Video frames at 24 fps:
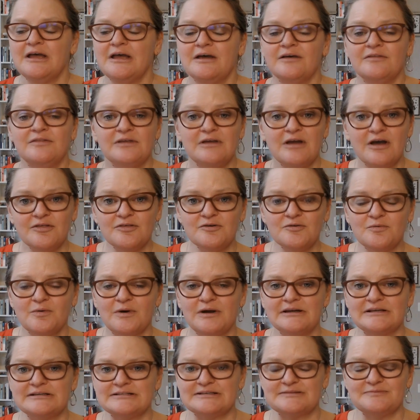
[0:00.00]
The other one
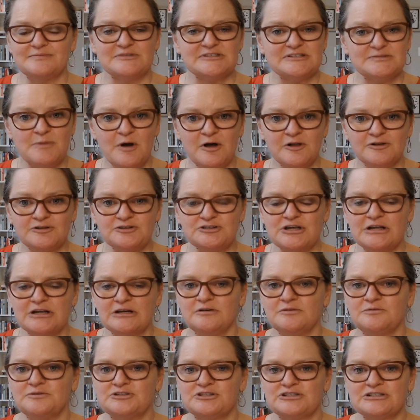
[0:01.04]
is a smaller channel,
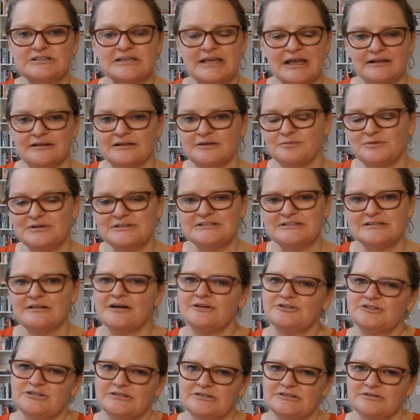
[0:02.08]
which is Kelly Reads a Lot.
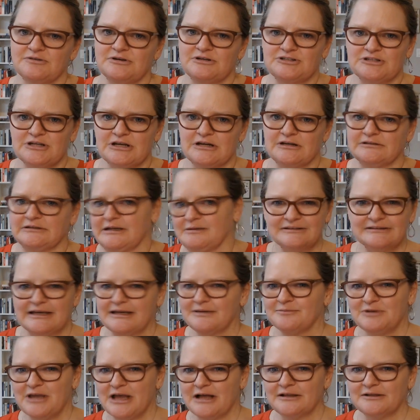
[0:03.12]
She has a great channel name, and
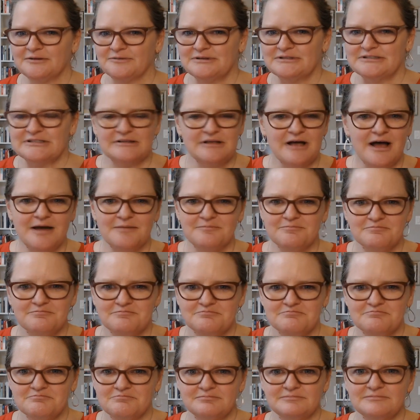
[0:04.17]
Kelly Reads a Lot.
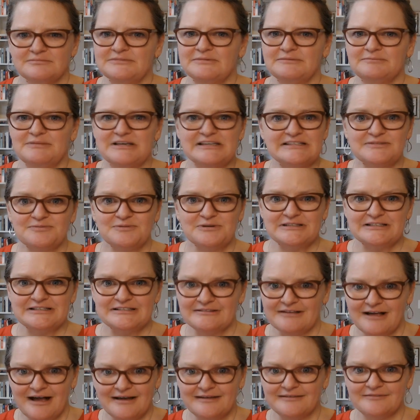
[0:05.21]
Miss Reads a
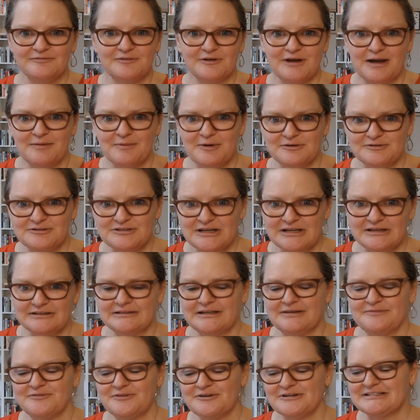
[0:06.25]
Lot. Forgot my own channel
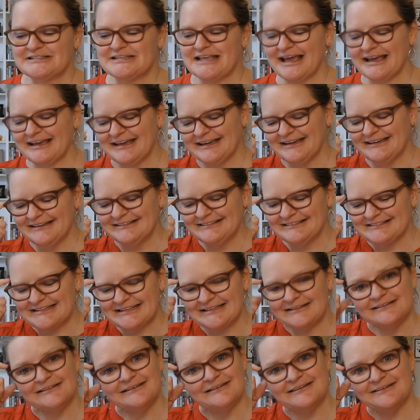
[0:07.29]
name for a second.
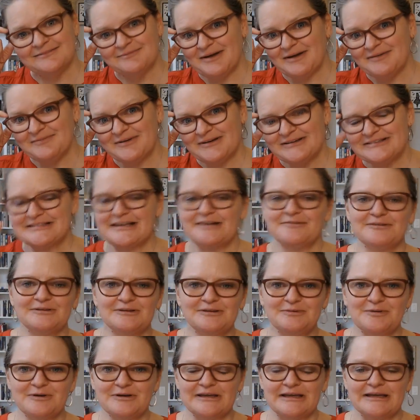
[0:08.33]
Oh, my brain's not really
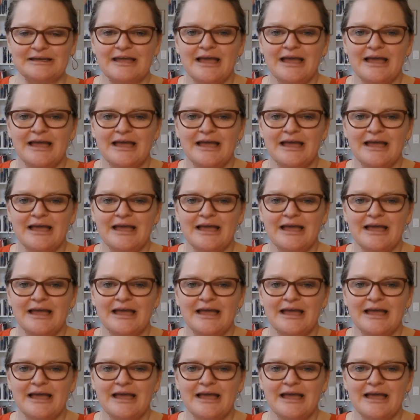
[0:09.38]
working.